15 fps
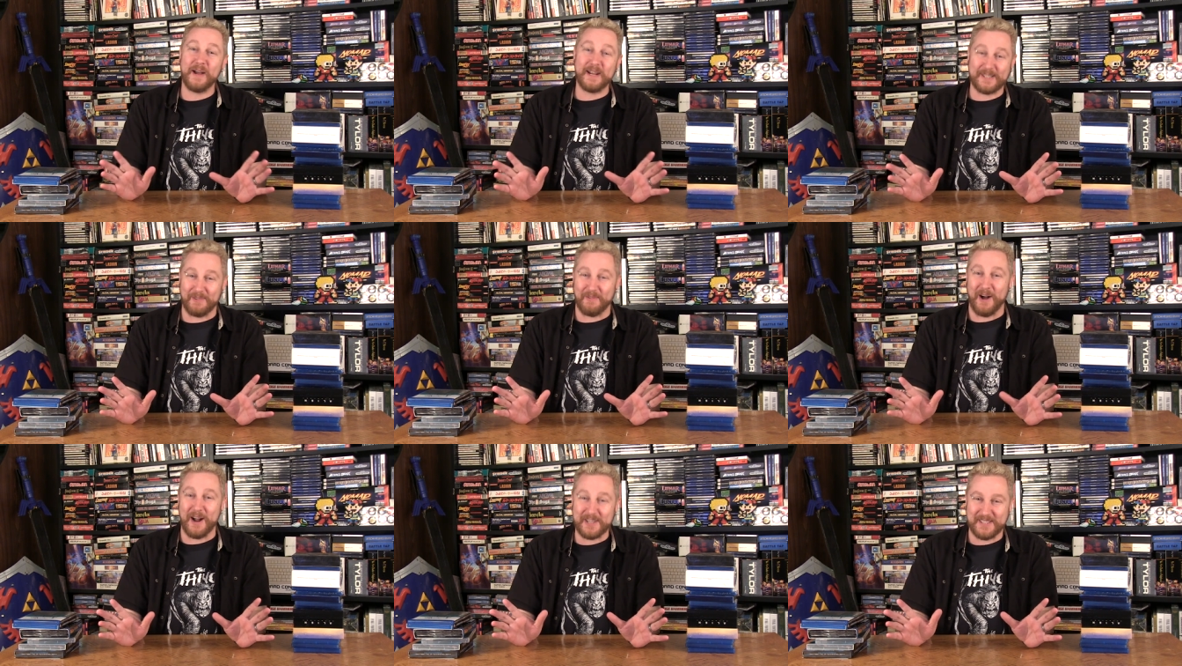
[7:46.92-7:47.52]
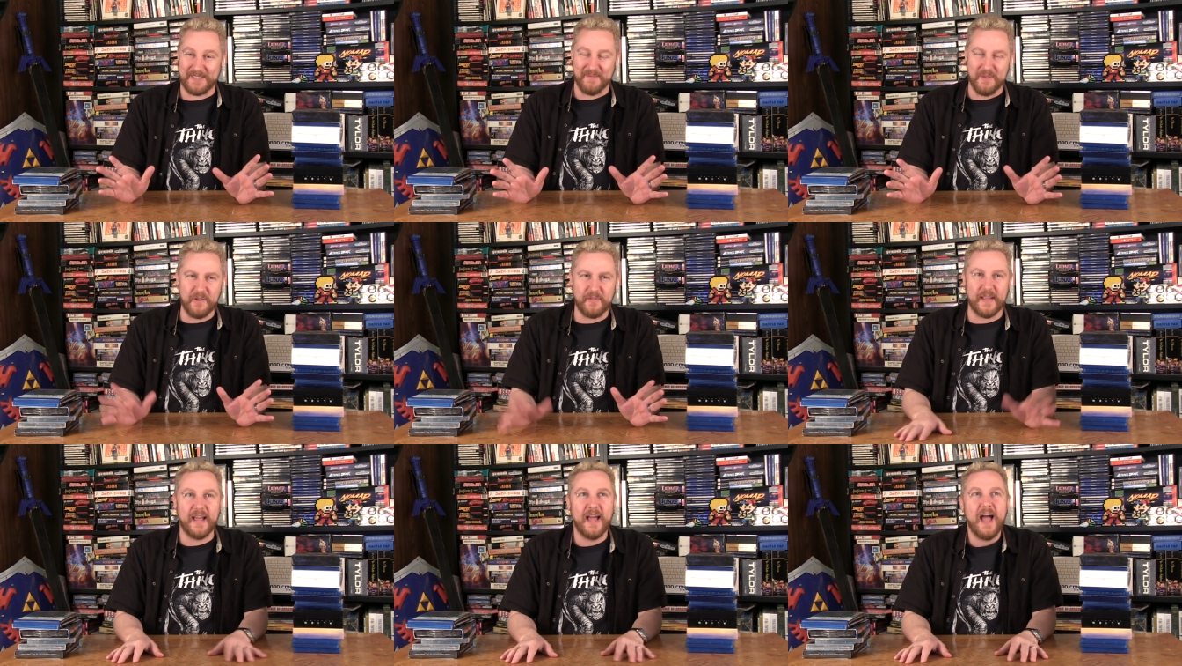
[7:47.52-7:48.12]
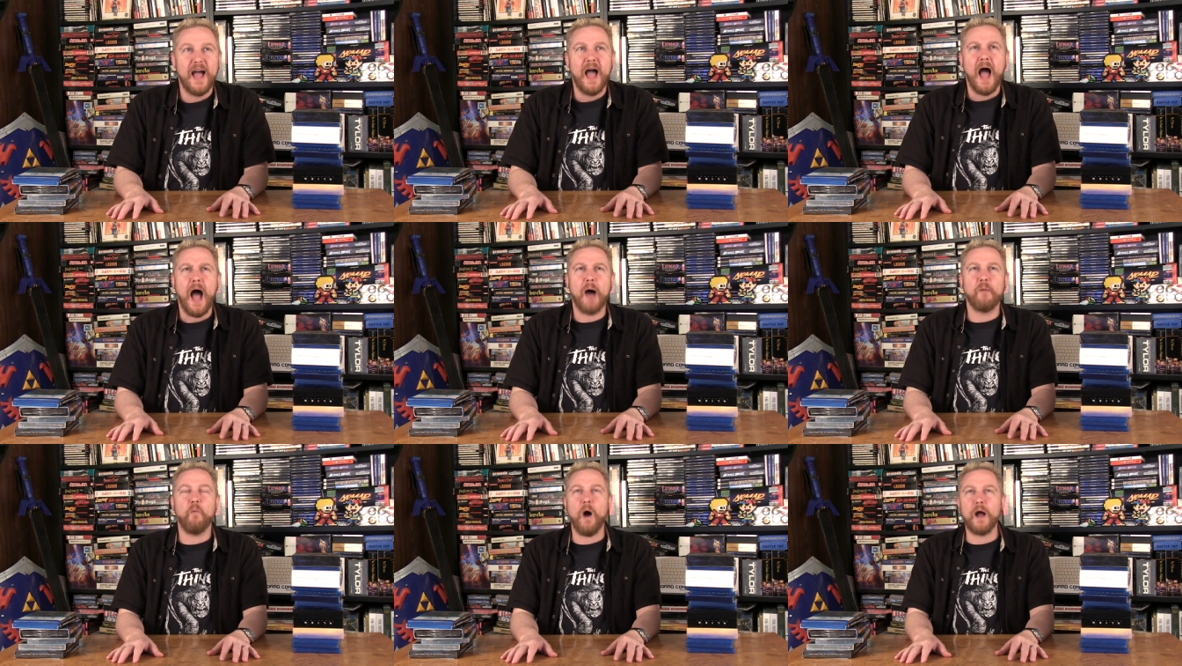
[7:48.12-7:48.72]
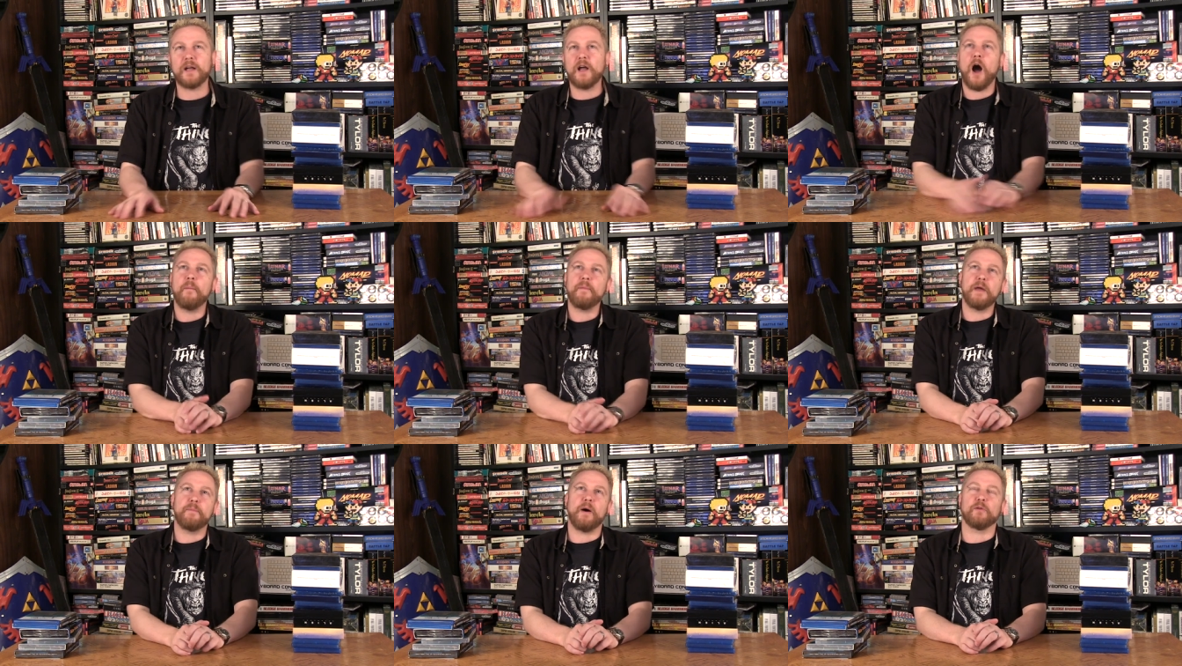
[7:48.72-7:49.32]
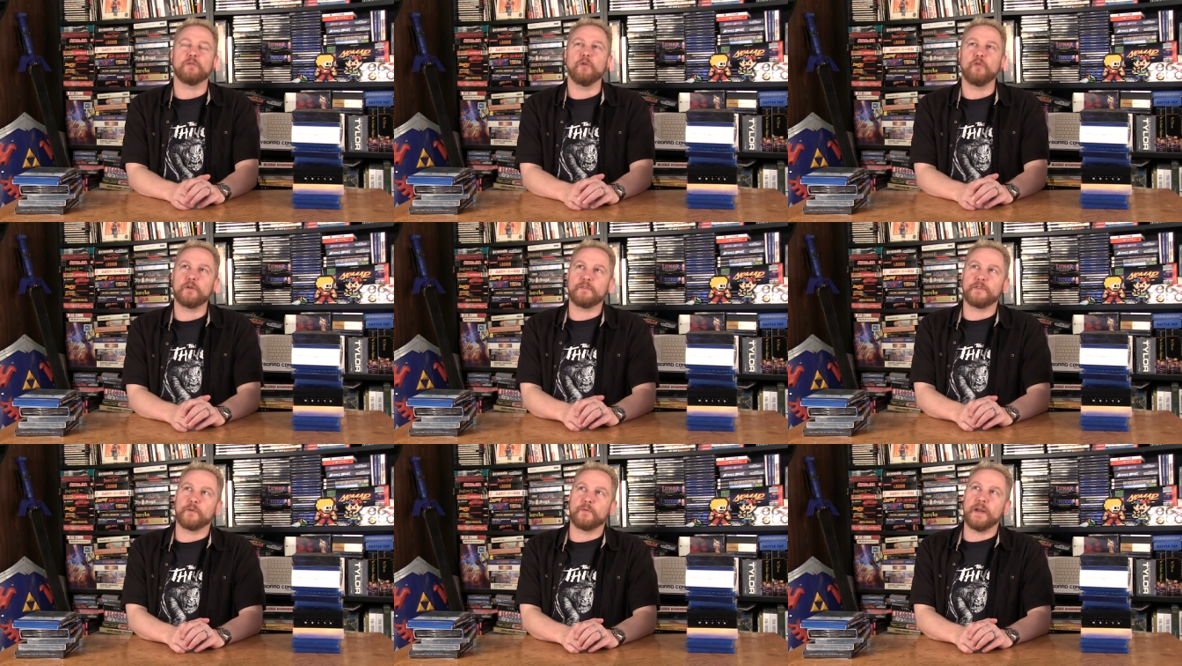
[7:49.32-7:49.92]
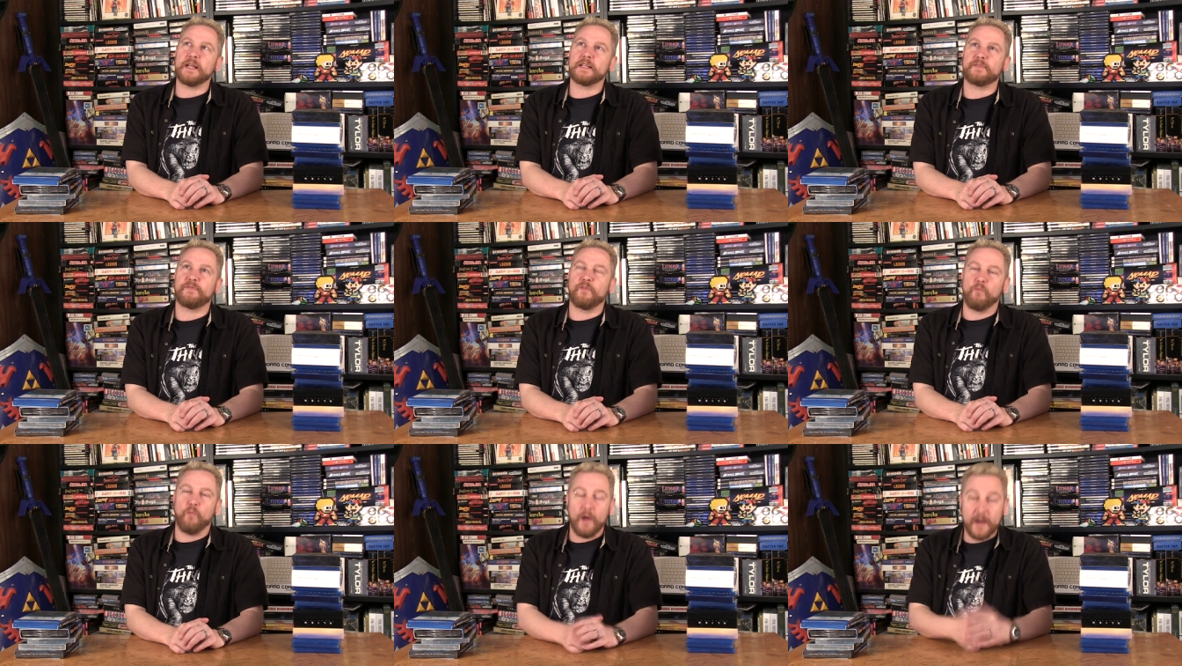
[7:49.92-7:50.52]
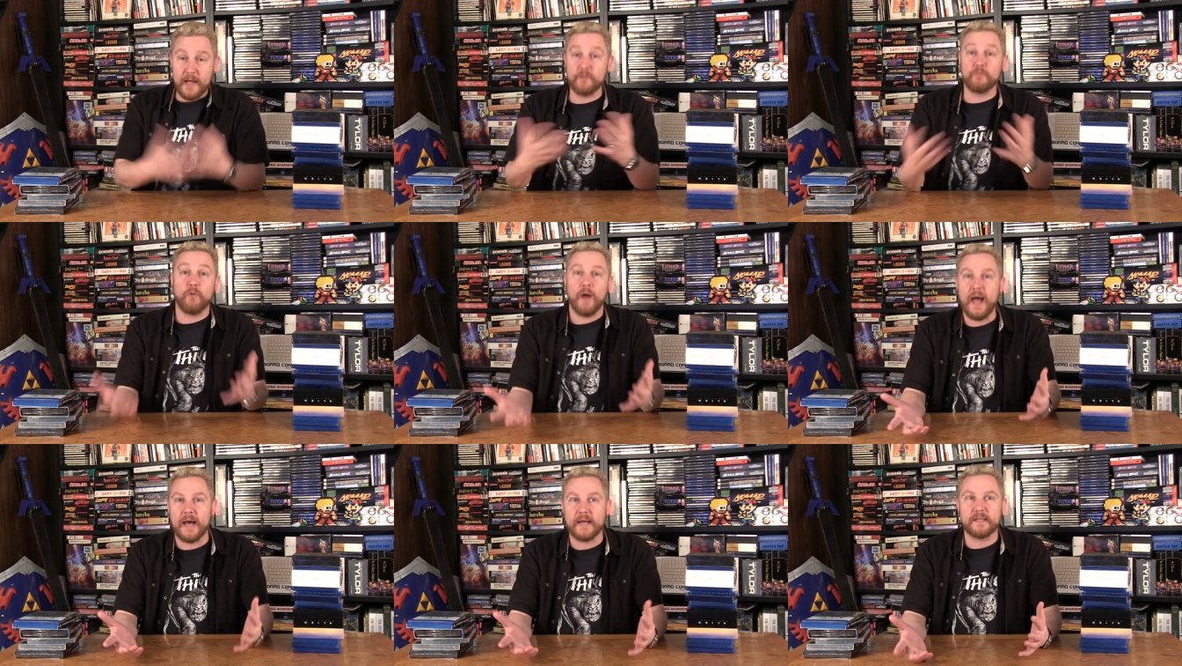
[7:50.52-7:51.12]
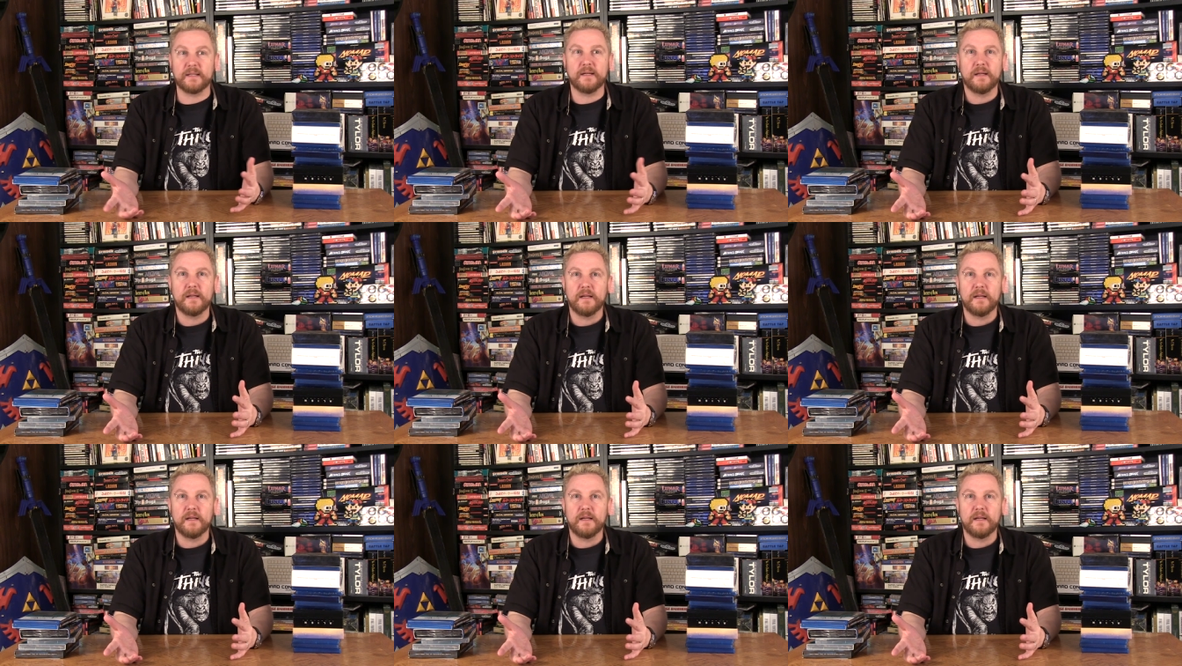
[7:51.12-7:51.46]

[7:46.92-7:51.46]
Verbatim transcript: way to watch the movie. And what got me about Lord of the Rings, from what I had read,